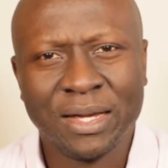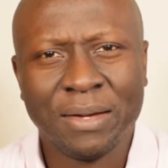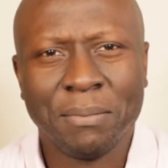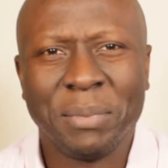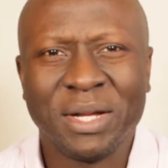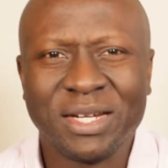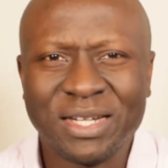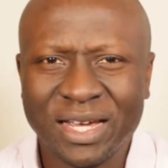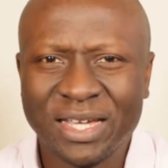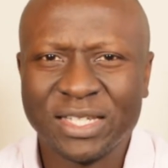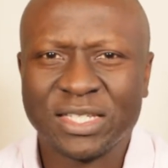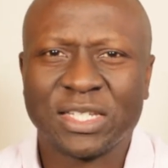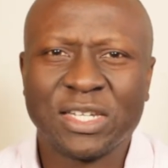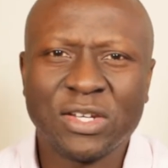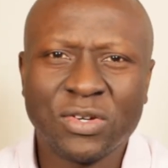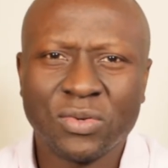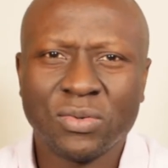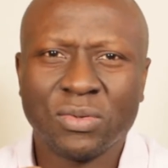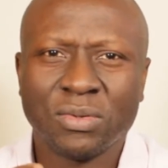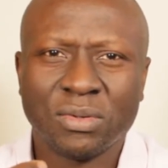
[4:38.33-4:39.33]
but I
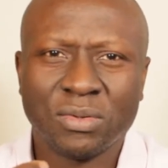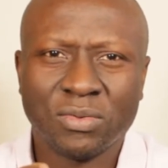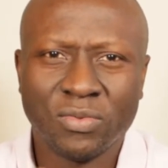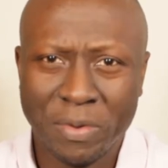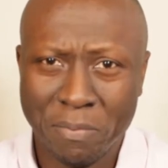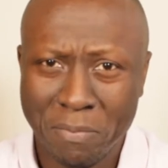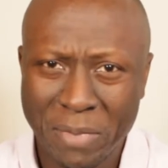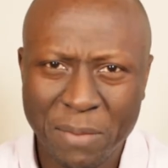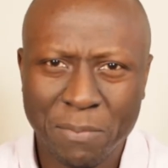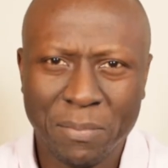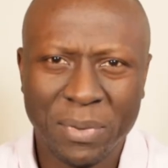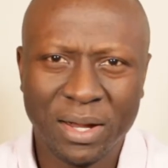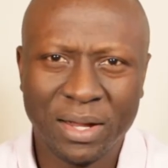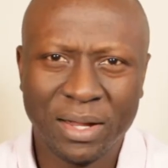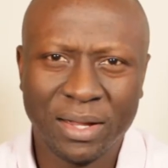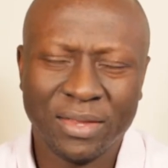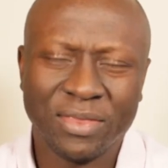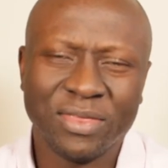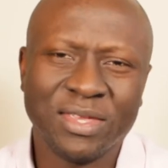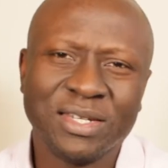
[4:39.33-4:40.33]
still remember
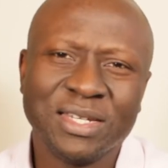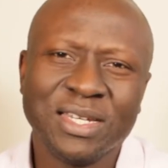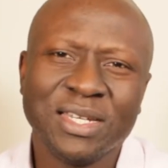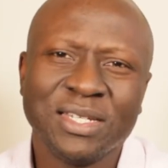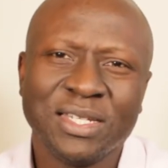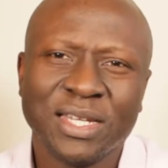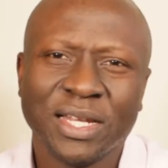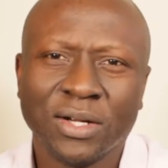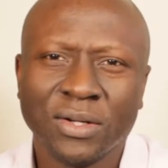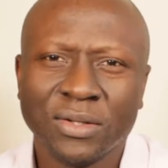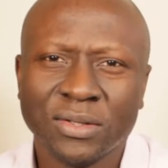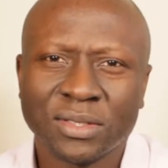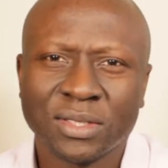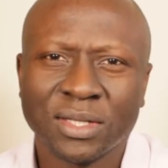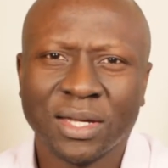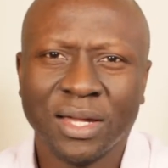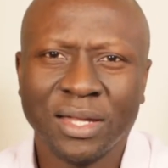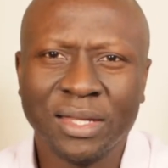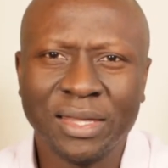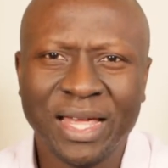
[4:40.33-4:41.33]
the details
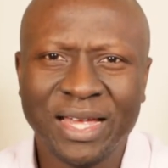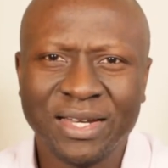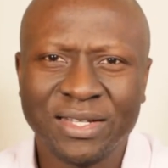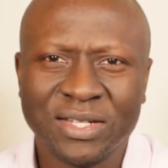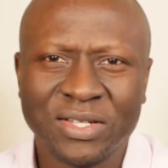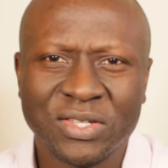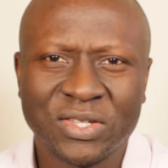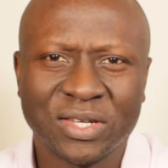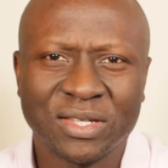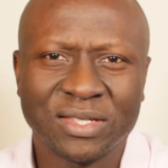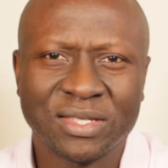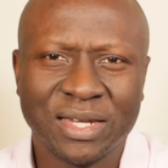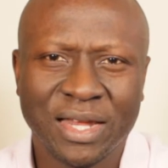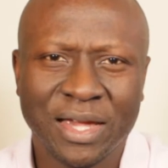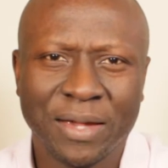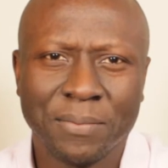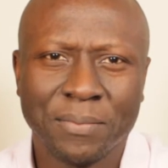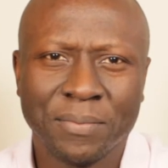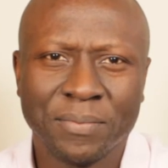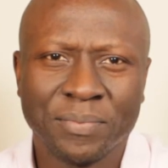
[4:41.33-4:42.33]
and that teacher's
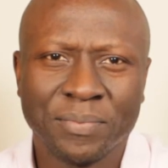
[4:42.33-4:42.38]
name.